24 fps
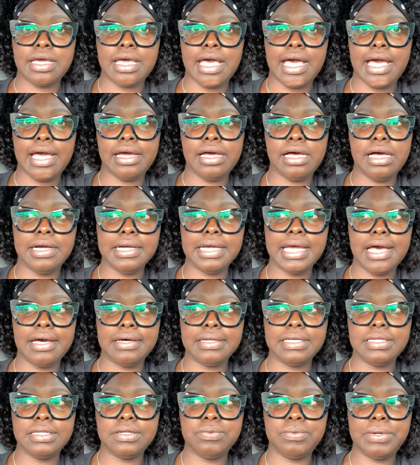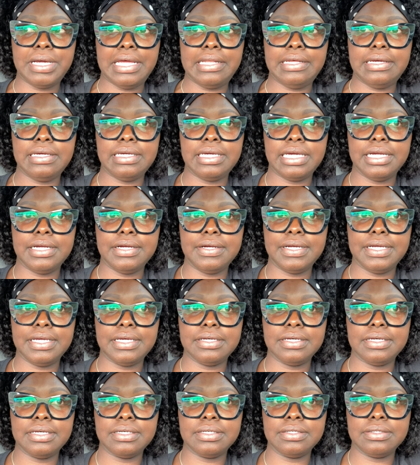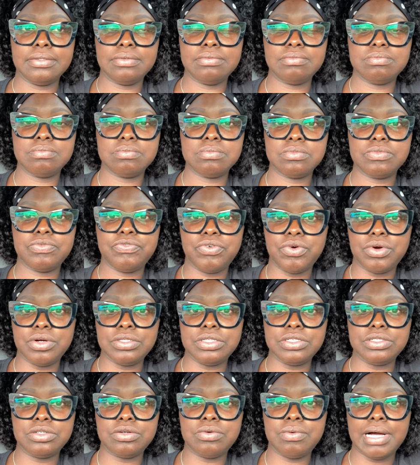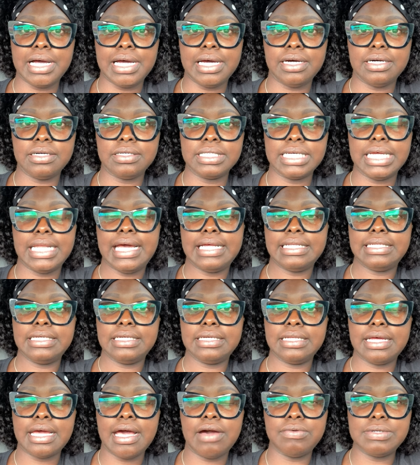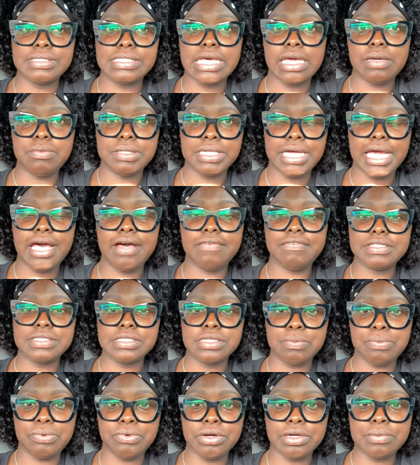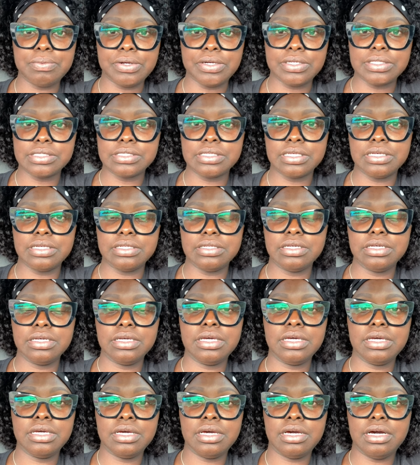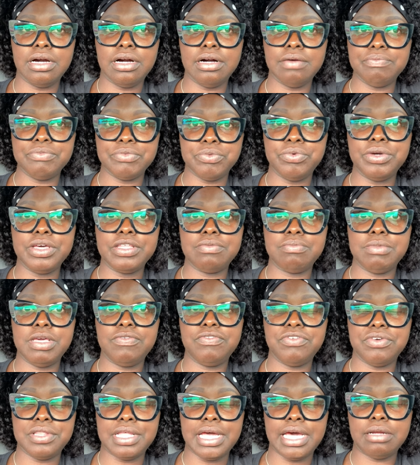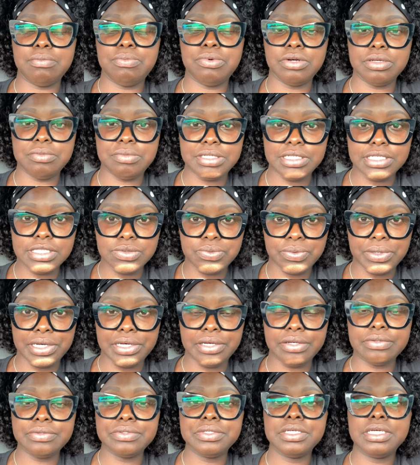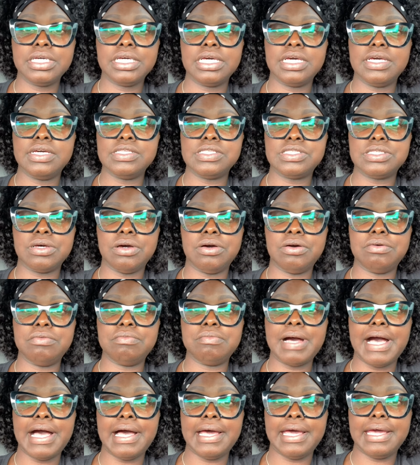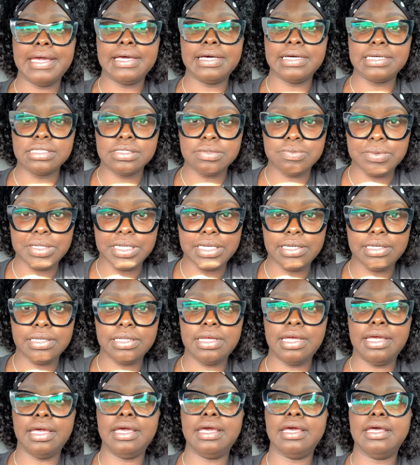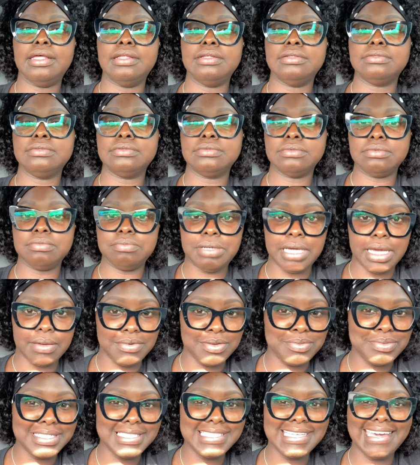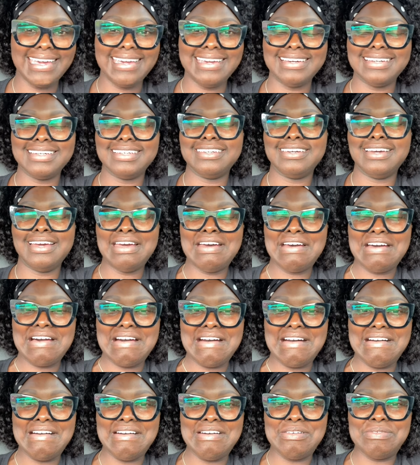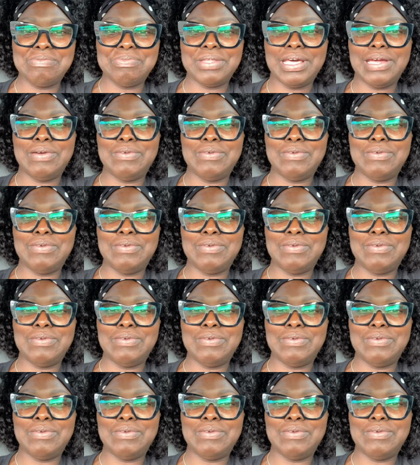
I hung out in the waiting area for a little while, and I did I was able to have a support person um, with me for that appointment as well. And so my husband and baby Matea, um, they